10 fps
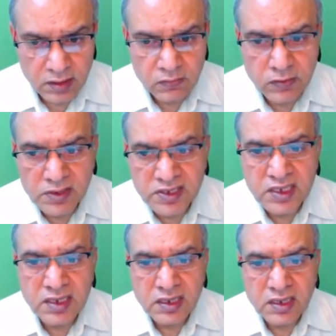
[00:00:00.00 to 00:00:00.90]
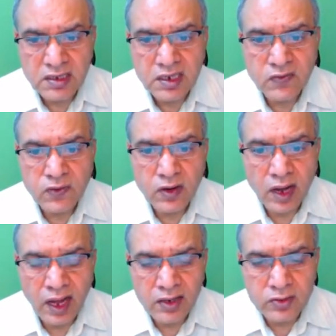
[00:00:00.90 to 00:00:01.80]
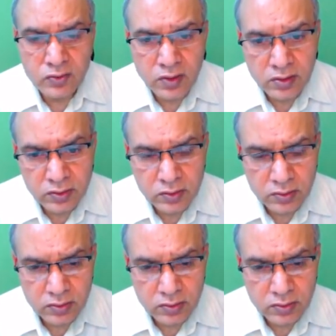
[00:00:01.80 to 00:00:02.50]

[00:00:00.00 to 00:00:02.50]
We will see that for n is equal to